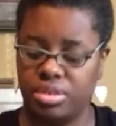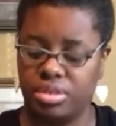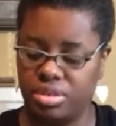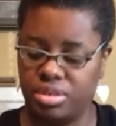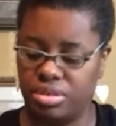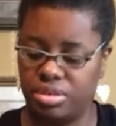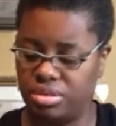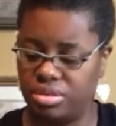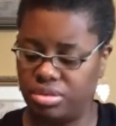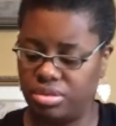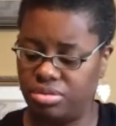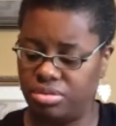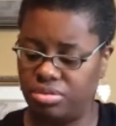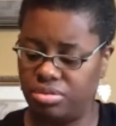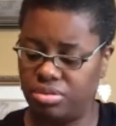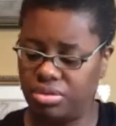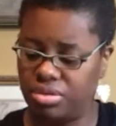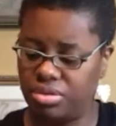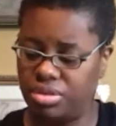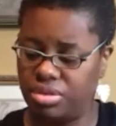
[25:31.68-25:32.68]
you know,
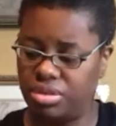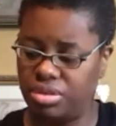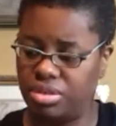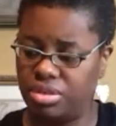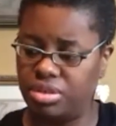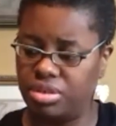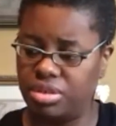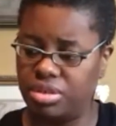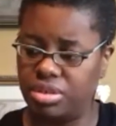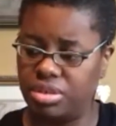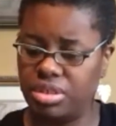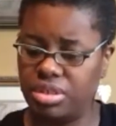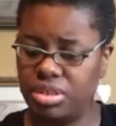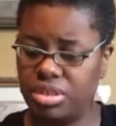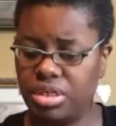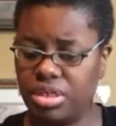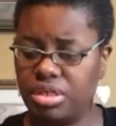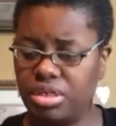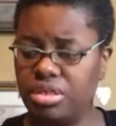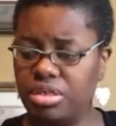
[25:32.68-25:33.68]

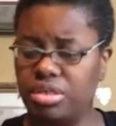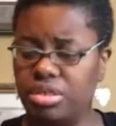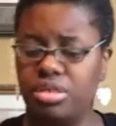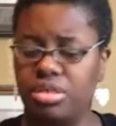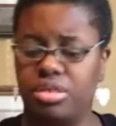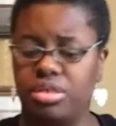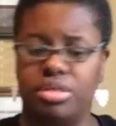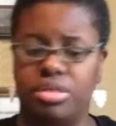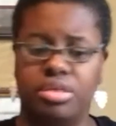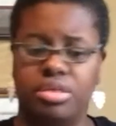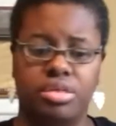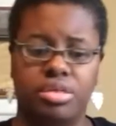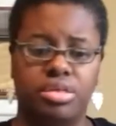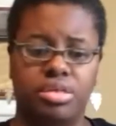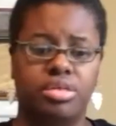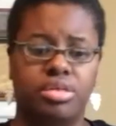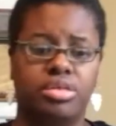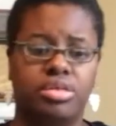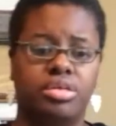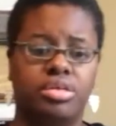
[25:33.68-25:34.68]
young,
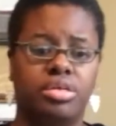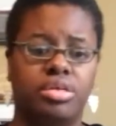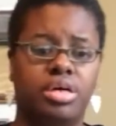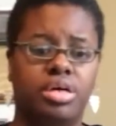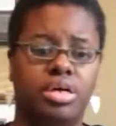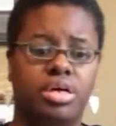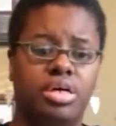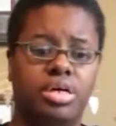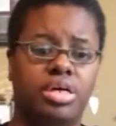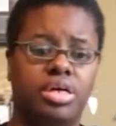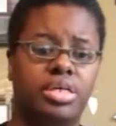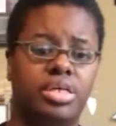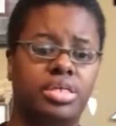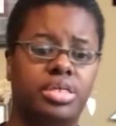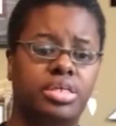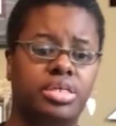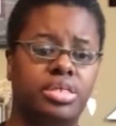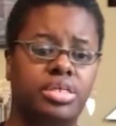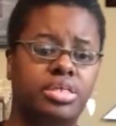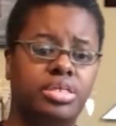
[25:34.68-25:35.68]
let's
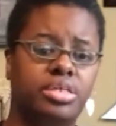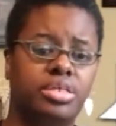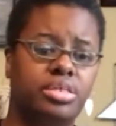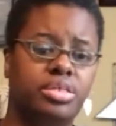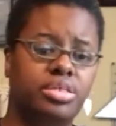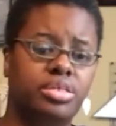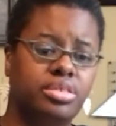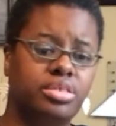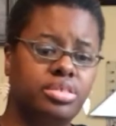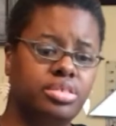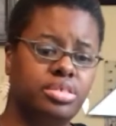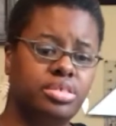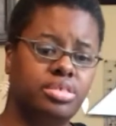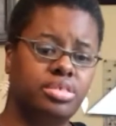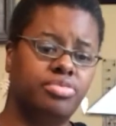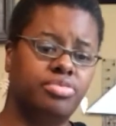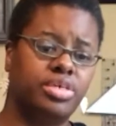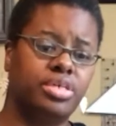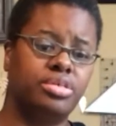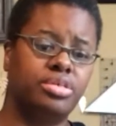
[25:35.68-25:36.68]
see
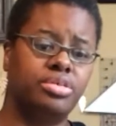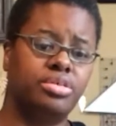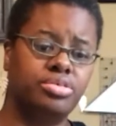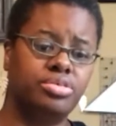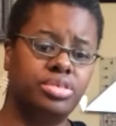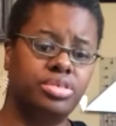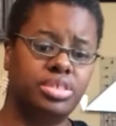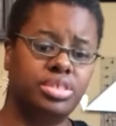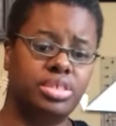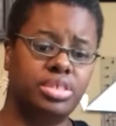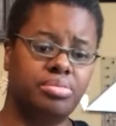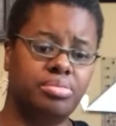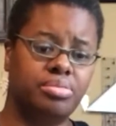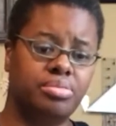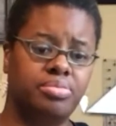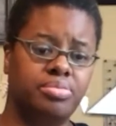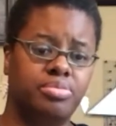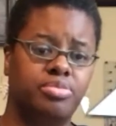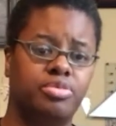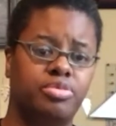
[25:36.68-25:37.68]
if I can hold this up
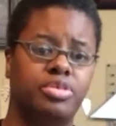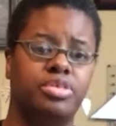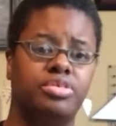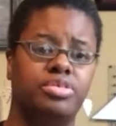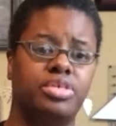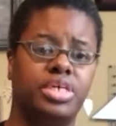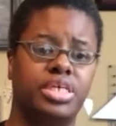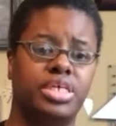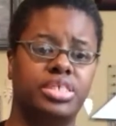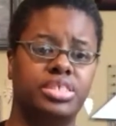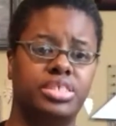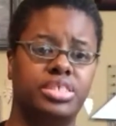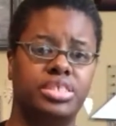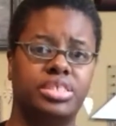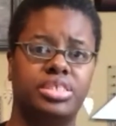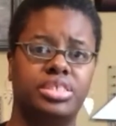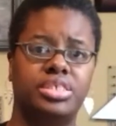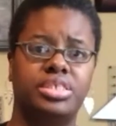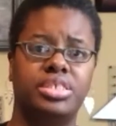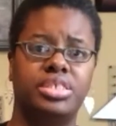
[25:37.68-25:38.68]
for you guys to
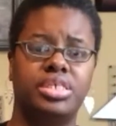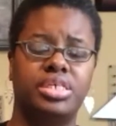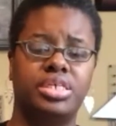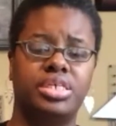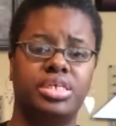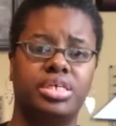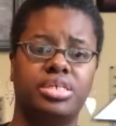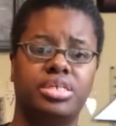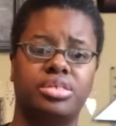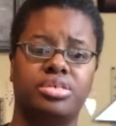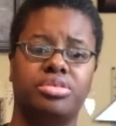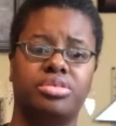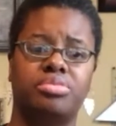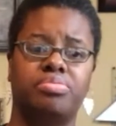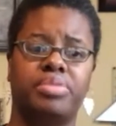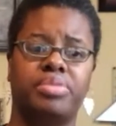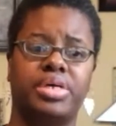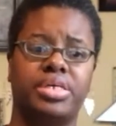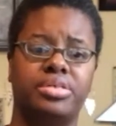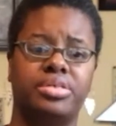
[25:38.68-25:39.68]
see a little
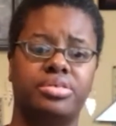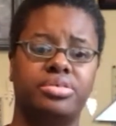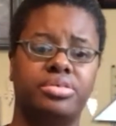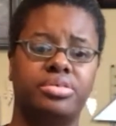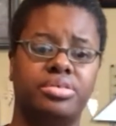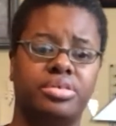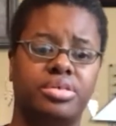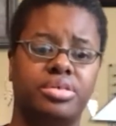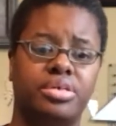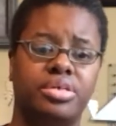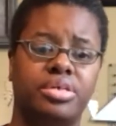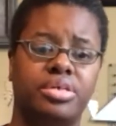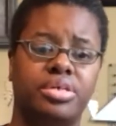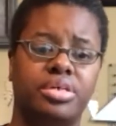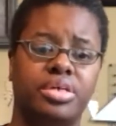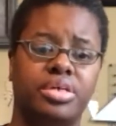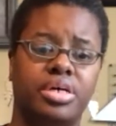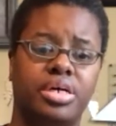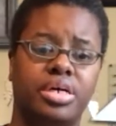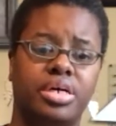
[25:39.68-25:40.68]
better.
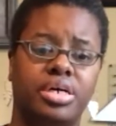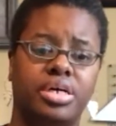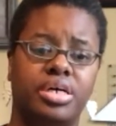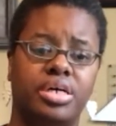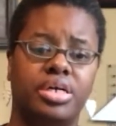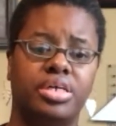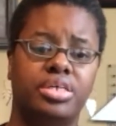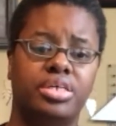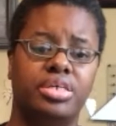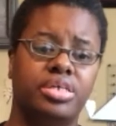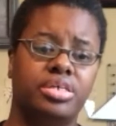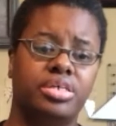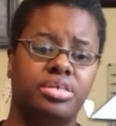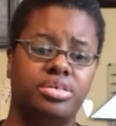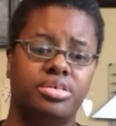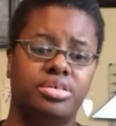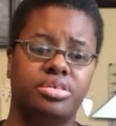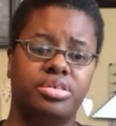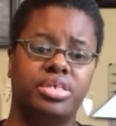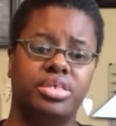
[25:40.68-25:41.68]
A
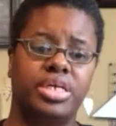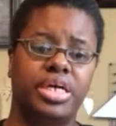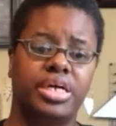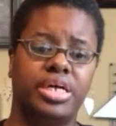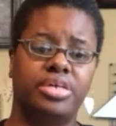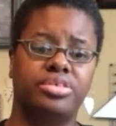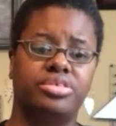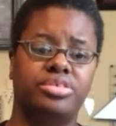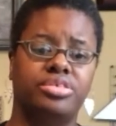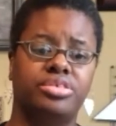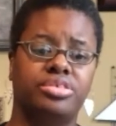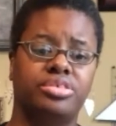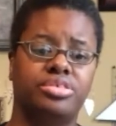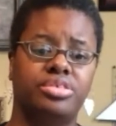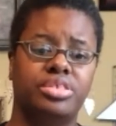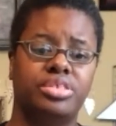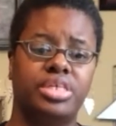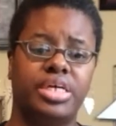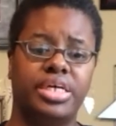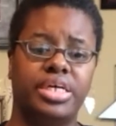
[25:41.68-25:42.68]
younger
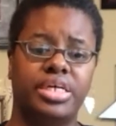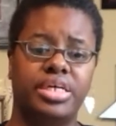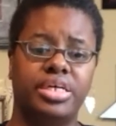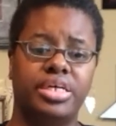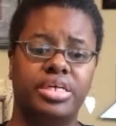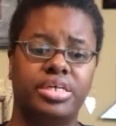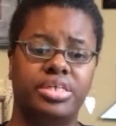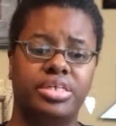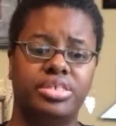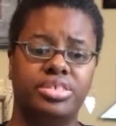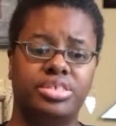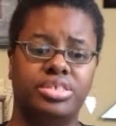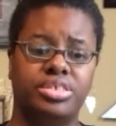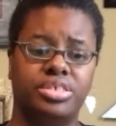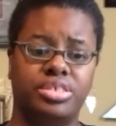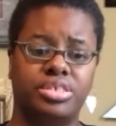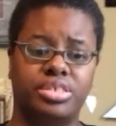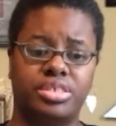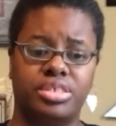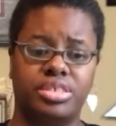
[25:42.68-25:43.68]
character that
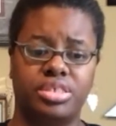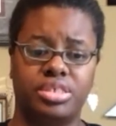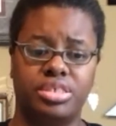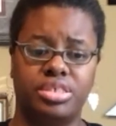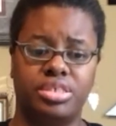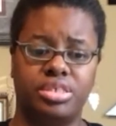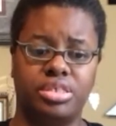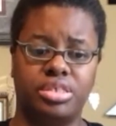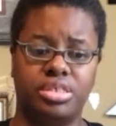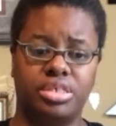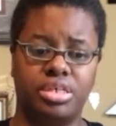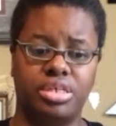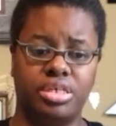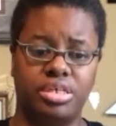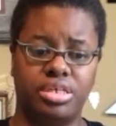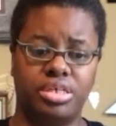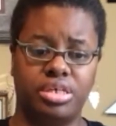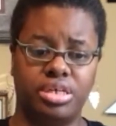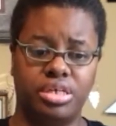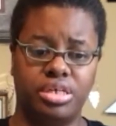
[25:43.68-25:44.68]
is
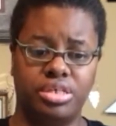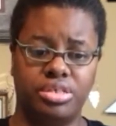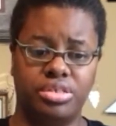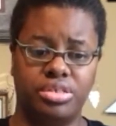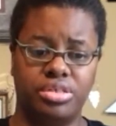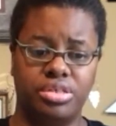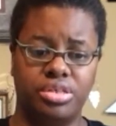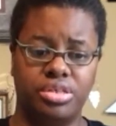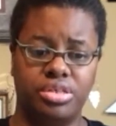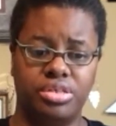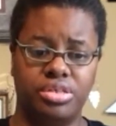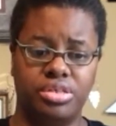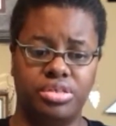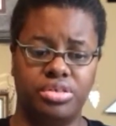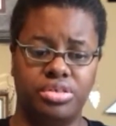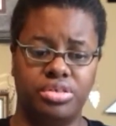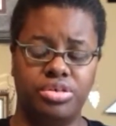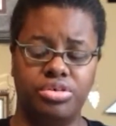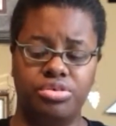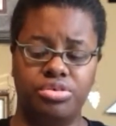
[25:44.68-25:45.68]
like
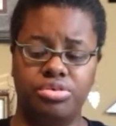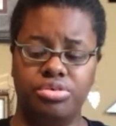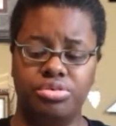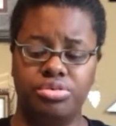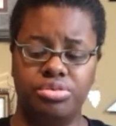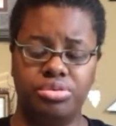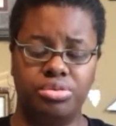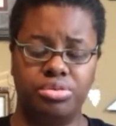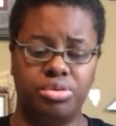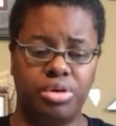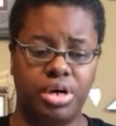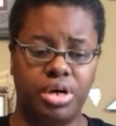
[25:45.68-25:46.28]
too